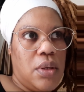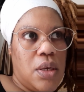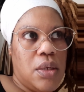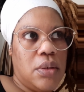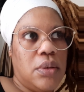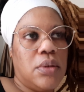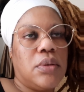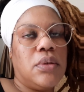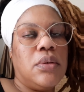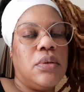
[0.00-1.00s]

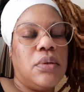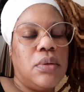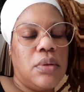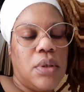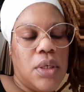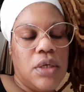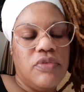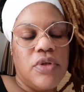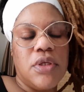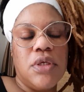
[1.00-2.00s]
And the
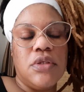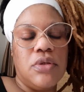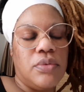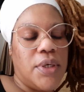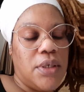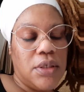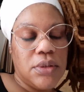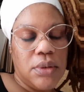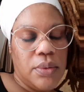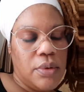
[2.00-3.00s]
elevator is not right next
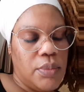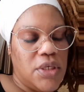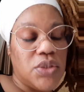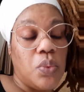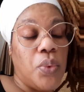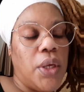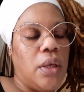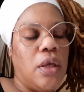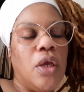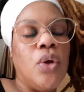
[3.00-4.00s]
to the room. It's
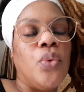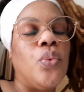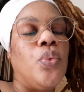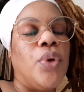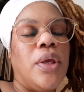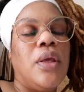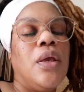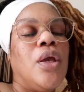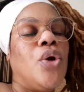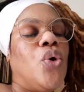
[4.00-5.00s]
way, way,
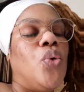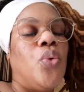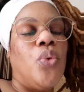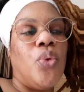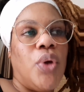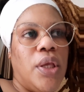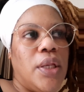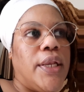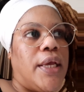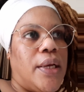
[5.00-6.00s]
way
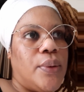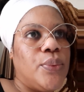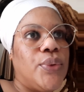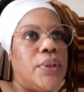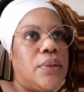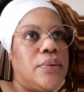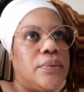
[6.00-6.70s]
down.